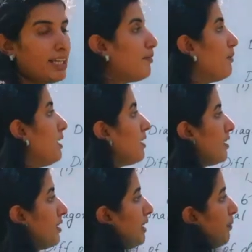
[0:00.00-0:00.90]
we
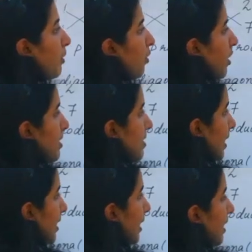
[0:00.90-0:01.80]
have the products,
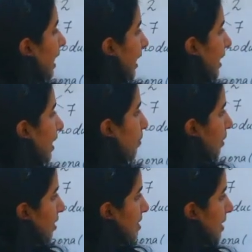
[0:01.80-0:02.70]
the diagonal
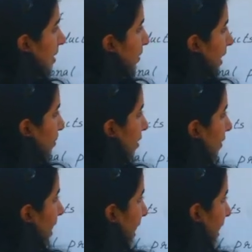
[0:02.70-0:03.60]
products,
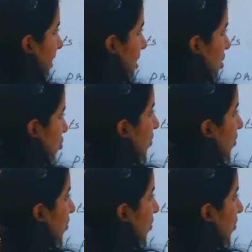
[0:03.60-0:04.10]
192,